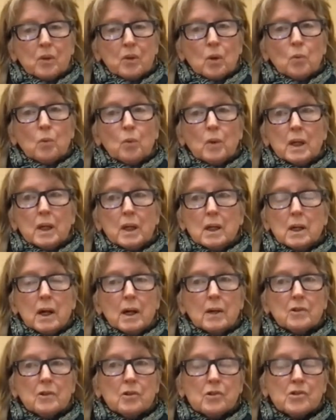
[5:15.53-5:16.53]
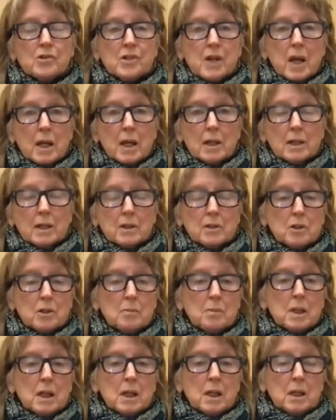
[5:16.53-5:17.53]
We understand it to
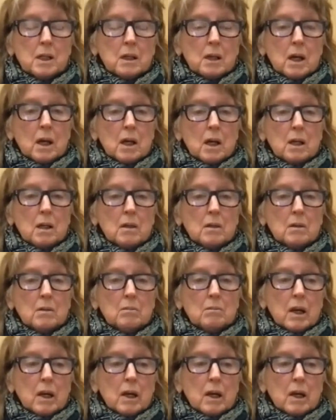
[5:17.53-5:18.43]
be